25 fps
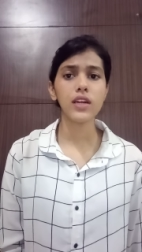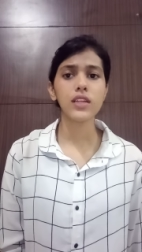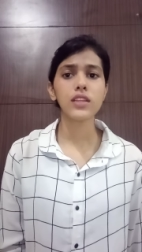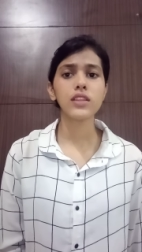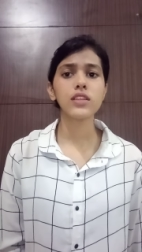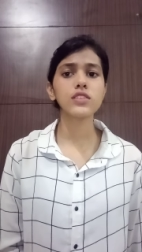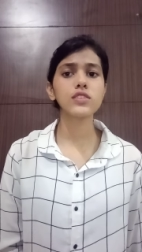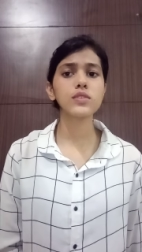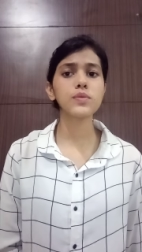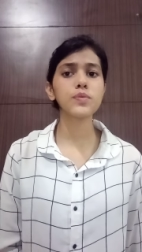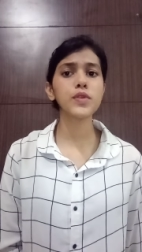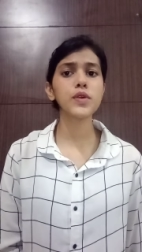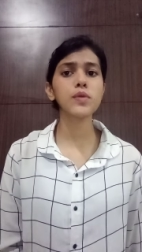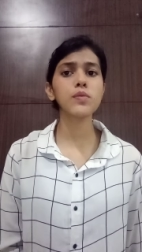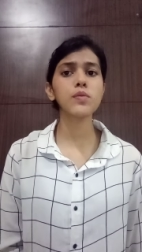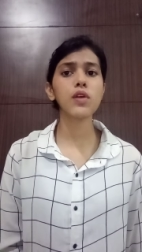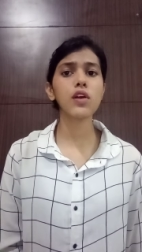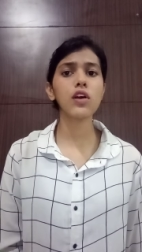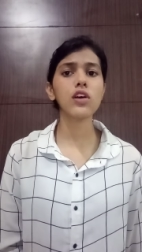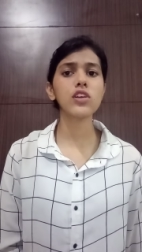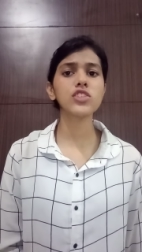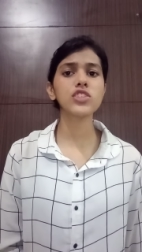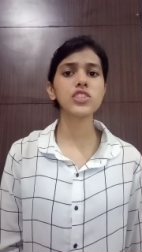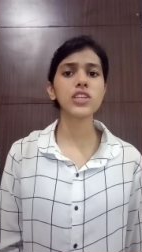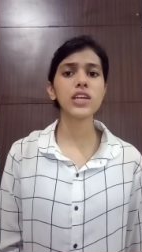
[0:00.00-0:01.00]
the Supreme
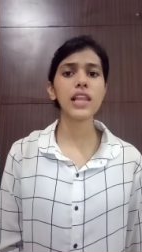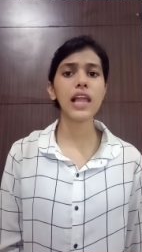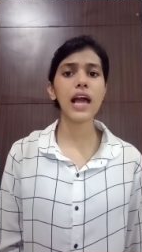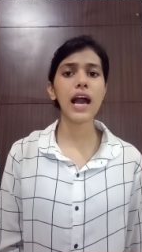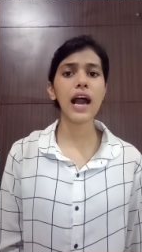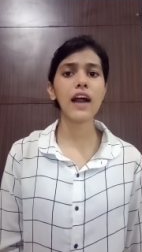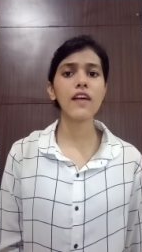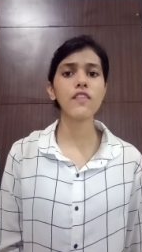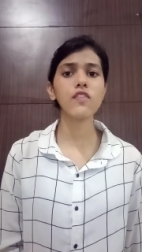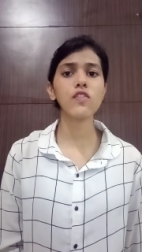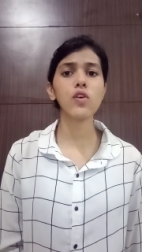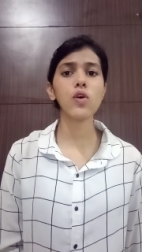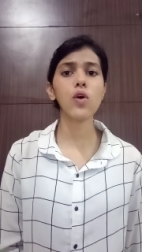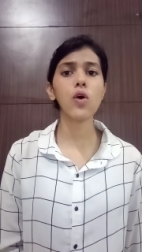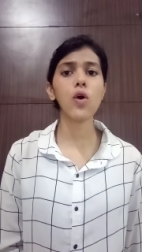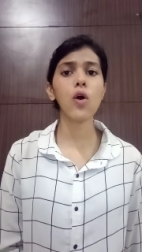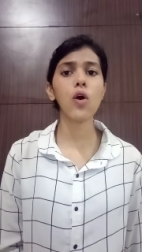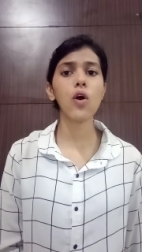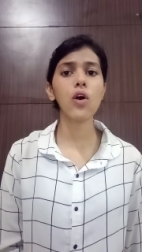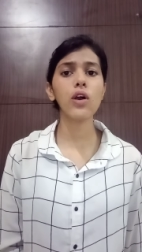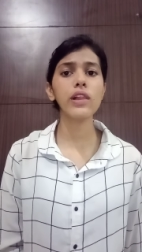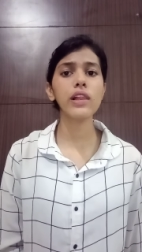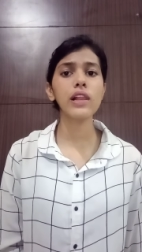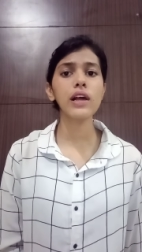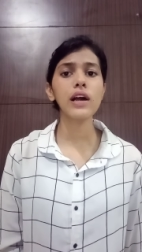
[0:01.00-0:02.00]
Court shall have
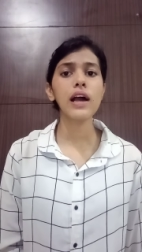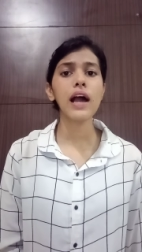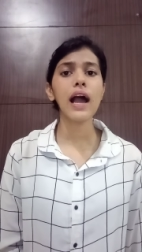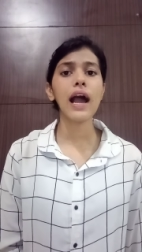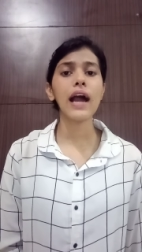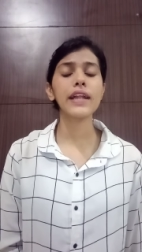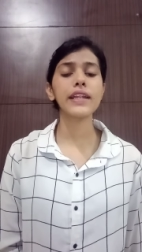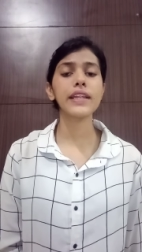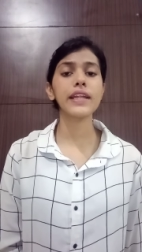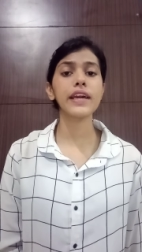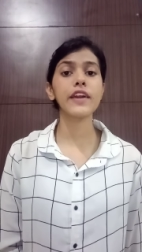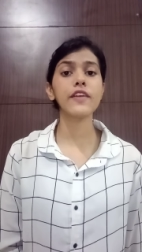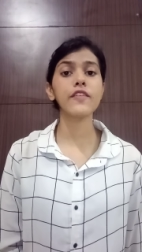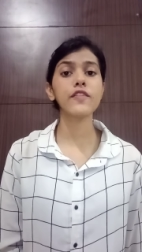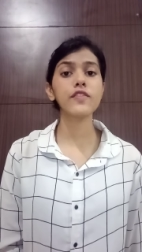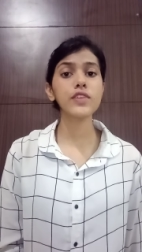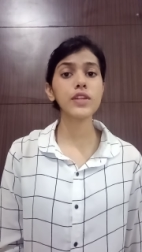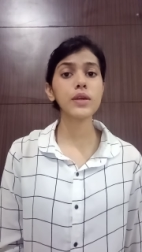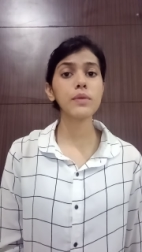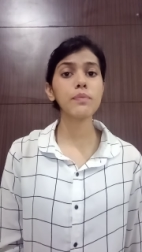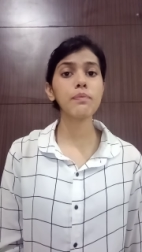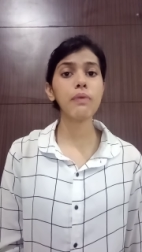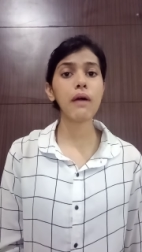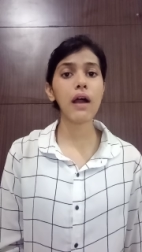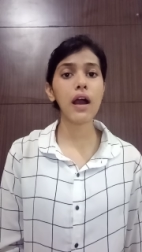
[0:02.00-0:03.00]
all and
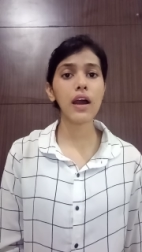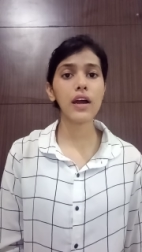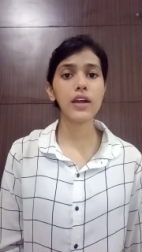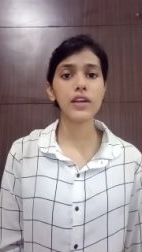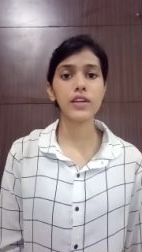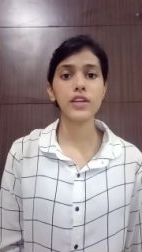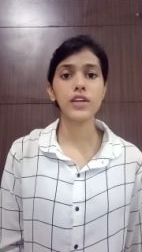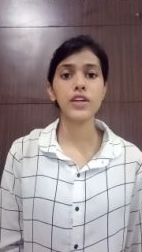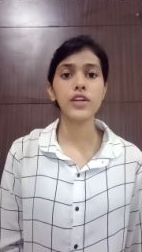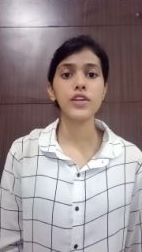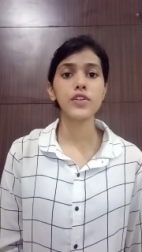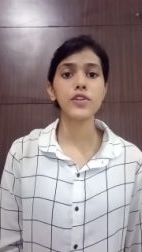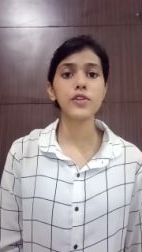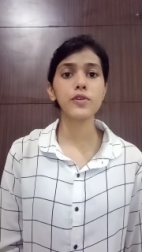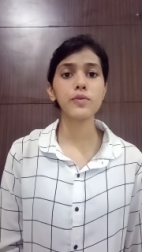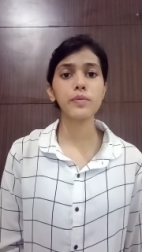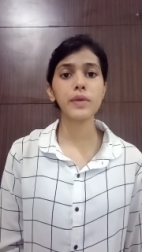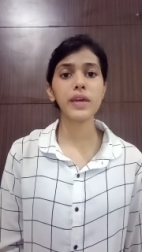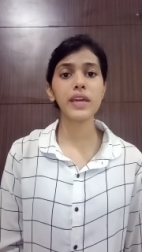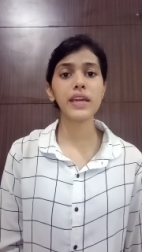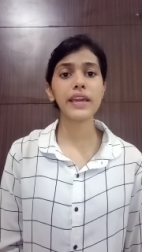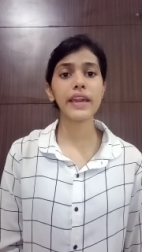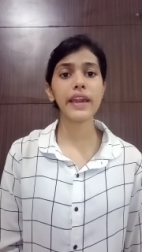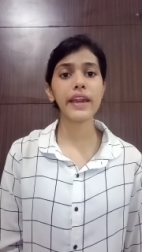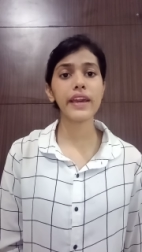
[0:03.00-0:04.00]
every power to
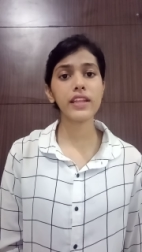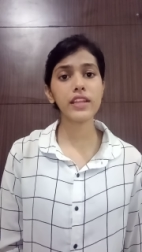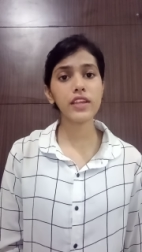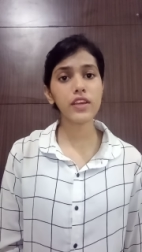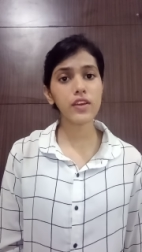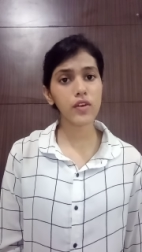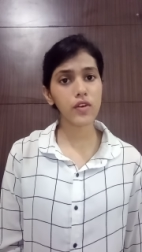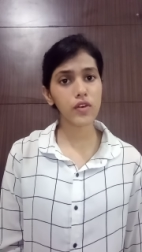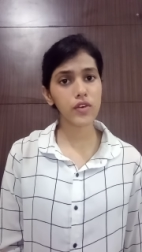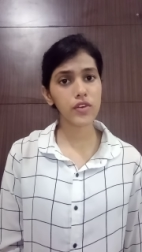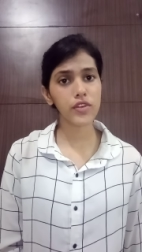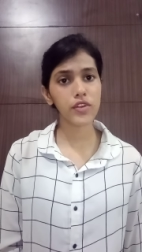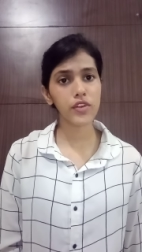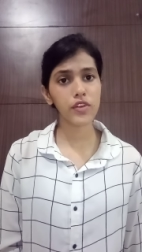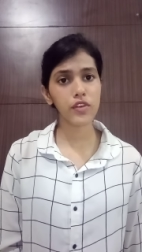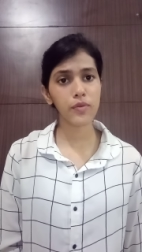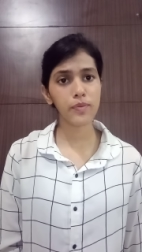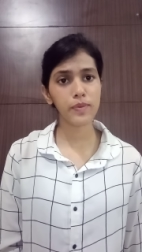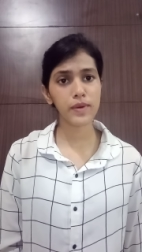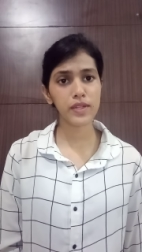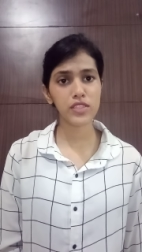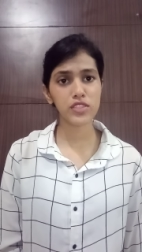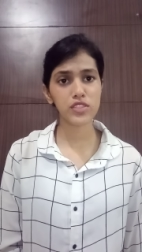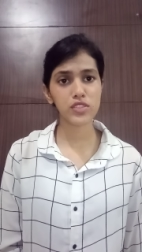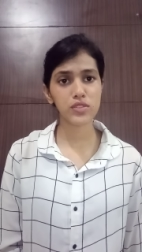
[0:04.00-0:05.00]
make any order of
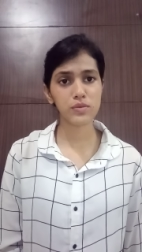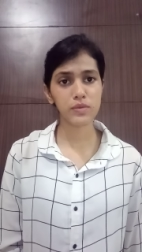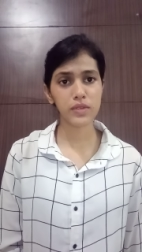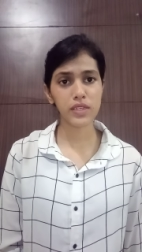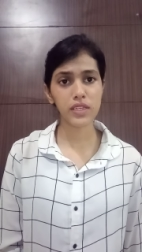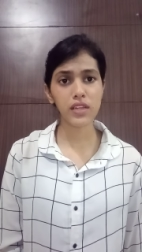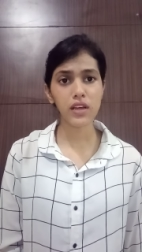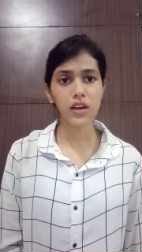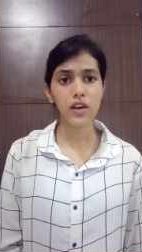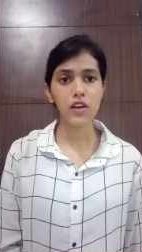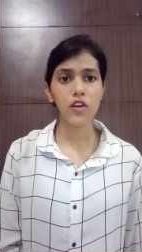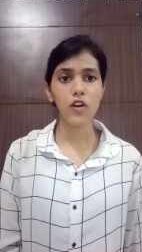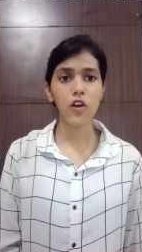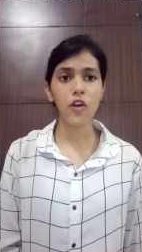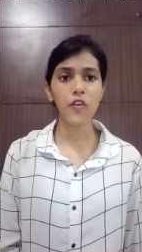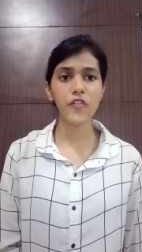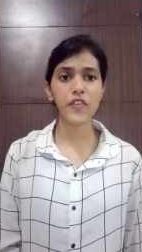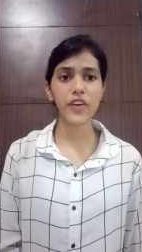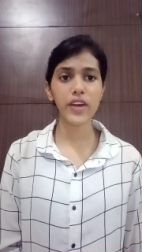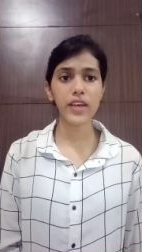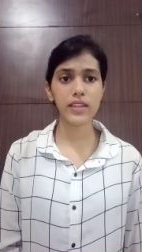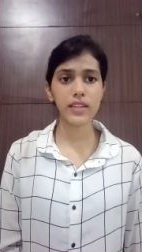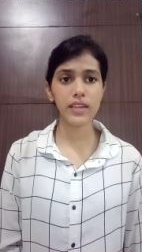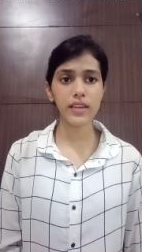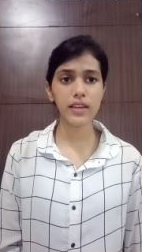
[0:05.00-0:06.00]
punishment of
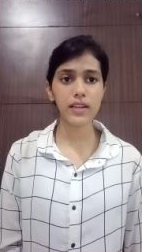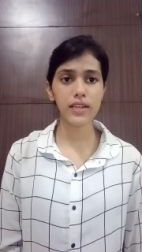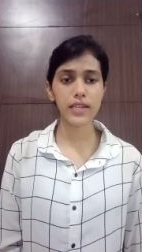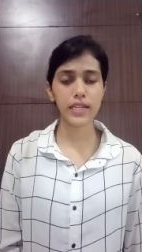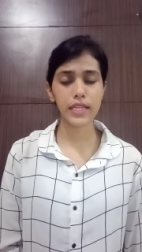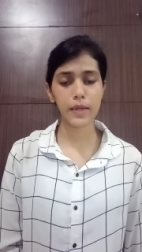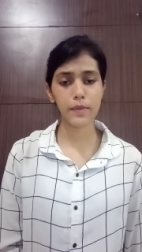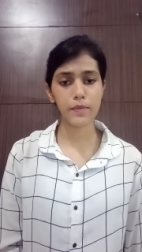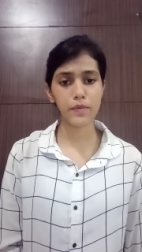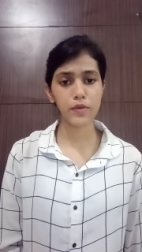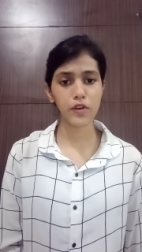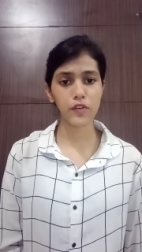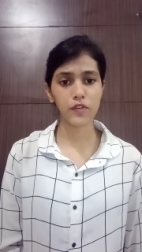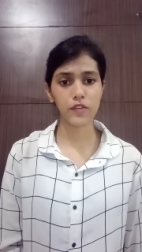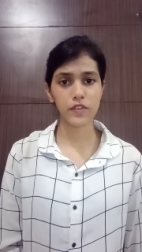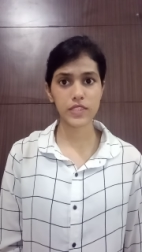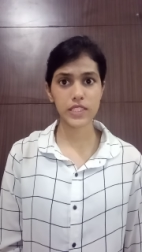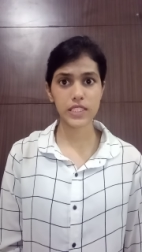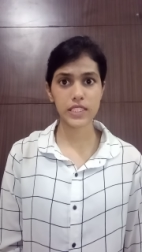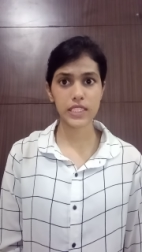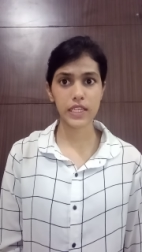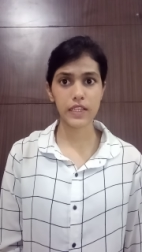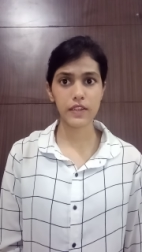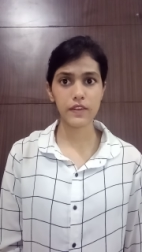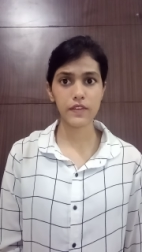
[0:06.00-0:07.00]
any contempt of
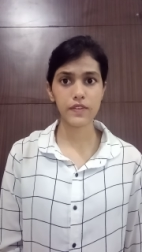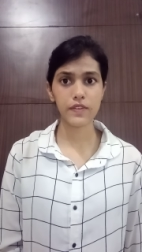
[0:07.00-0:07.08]
itself.